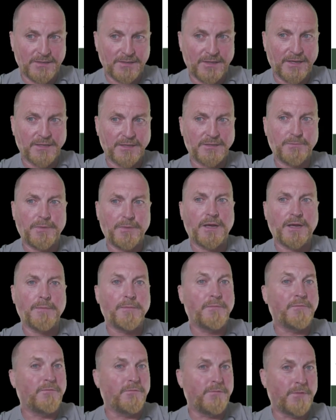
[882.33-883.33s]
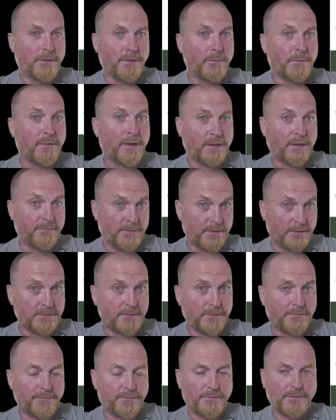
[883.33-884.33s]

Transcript: things become very relevant to